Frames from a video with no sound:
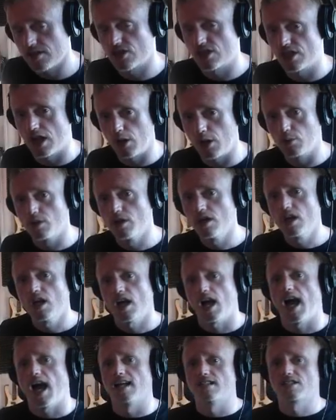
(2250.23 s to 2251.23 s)
So
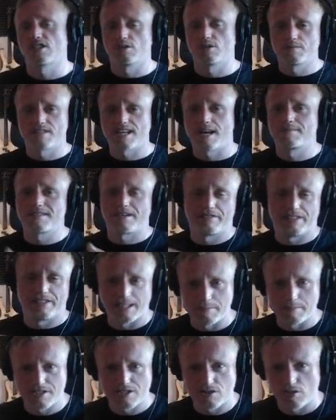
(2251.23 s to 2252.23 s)
I'll sometimes have a
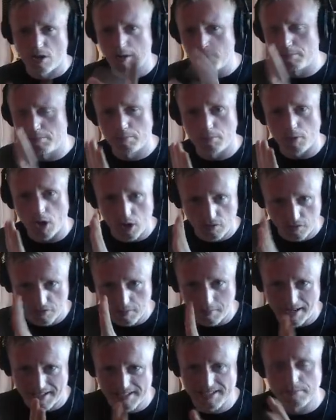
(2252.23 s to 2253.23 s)
limiter on the
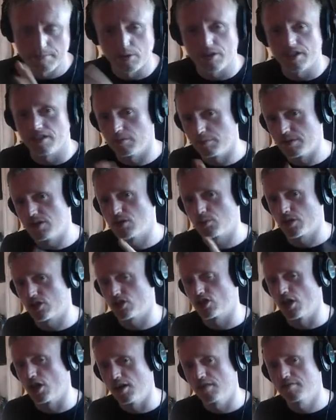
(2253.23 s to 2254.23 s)
master, but it'll be
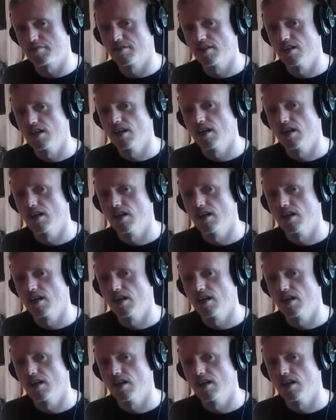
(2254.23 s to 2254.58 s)
switched off.